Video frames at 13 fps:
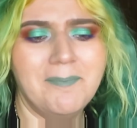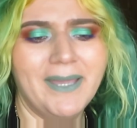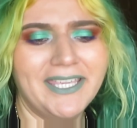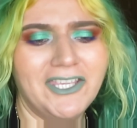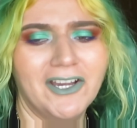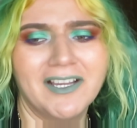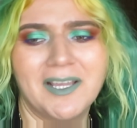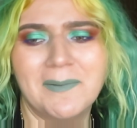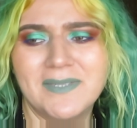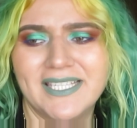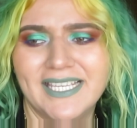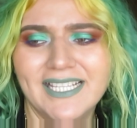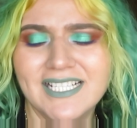Baekhyun
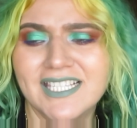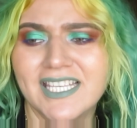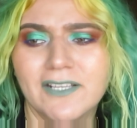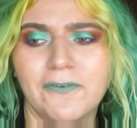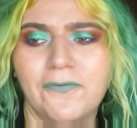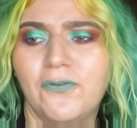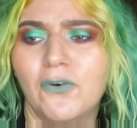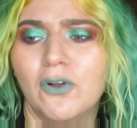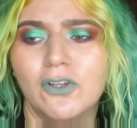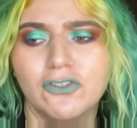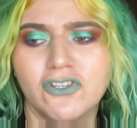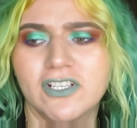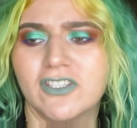comes in. This is like a
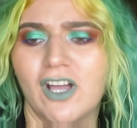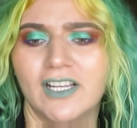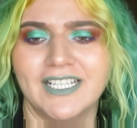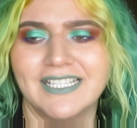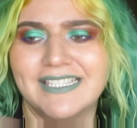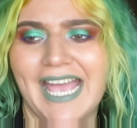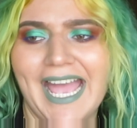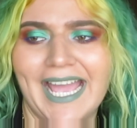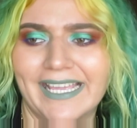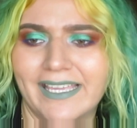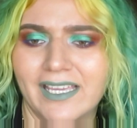full just on attack.